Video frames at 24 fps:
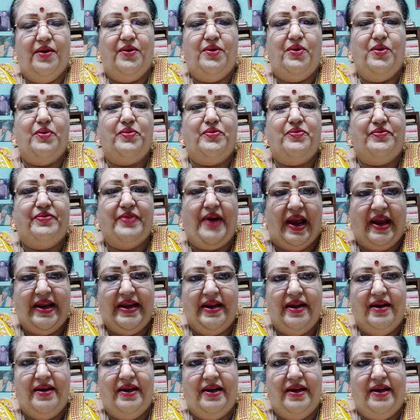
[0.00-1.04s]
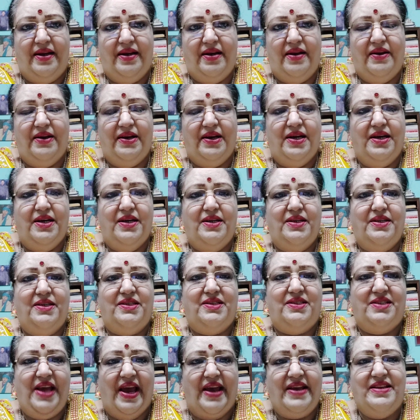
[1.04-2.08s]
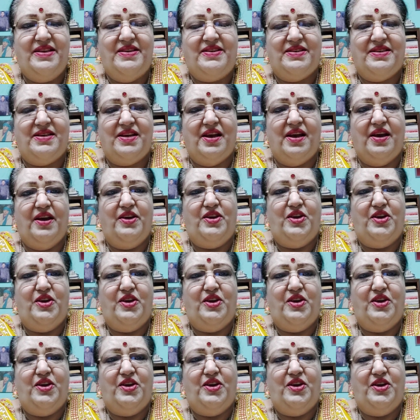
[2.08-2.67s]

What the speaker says: to finally sense